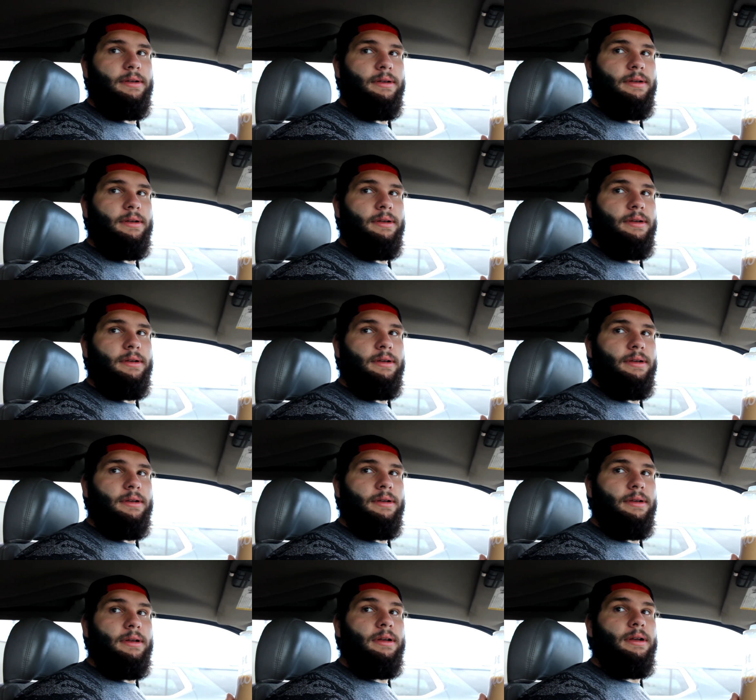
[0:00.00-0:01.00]
And
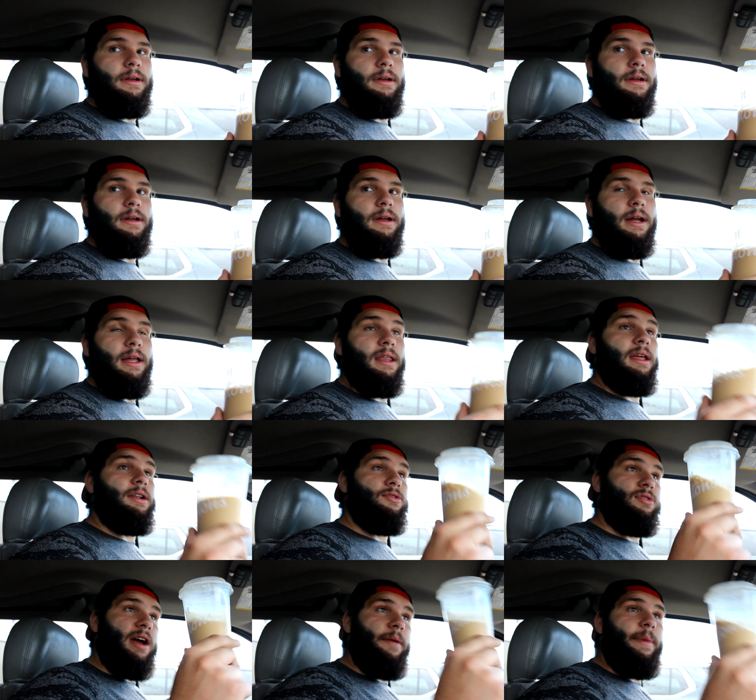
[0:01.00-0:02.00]
then
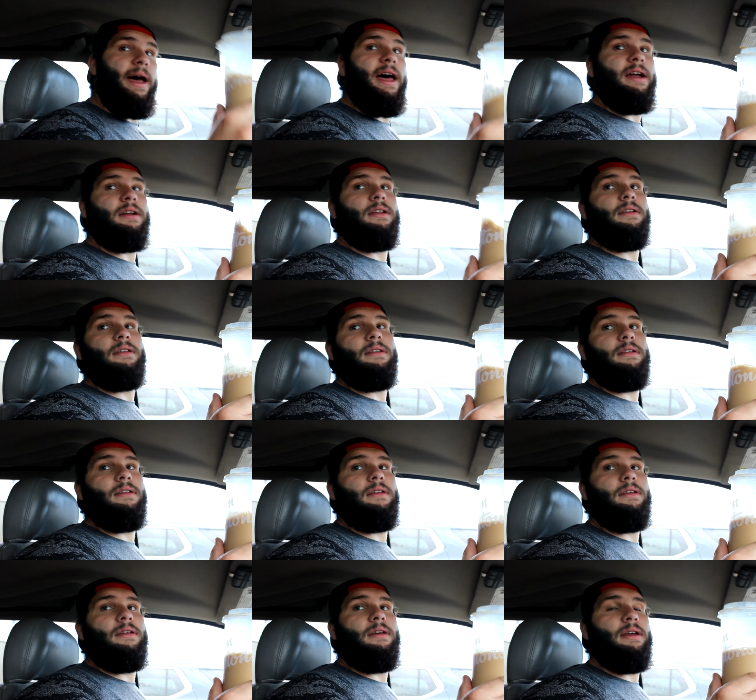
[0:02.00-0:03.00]
drive back
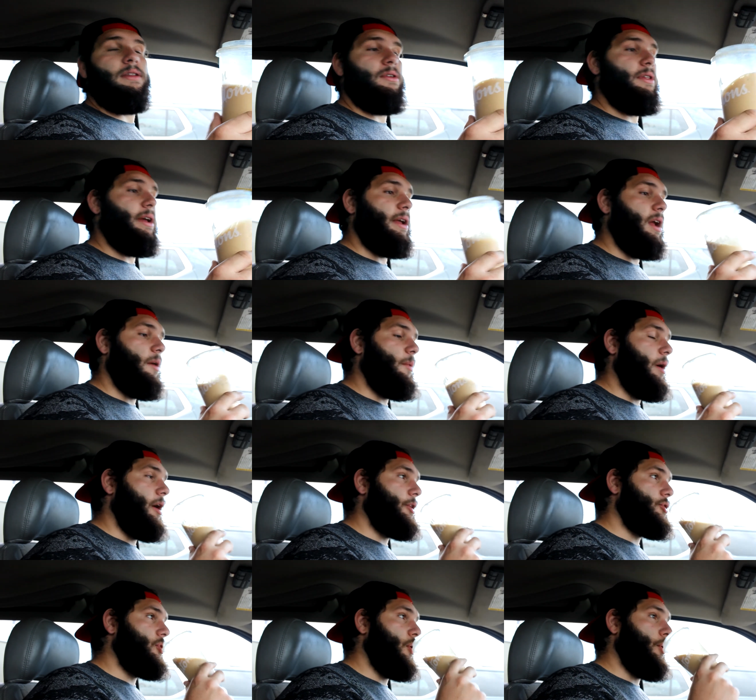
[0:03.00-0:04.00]
and do that gearbox.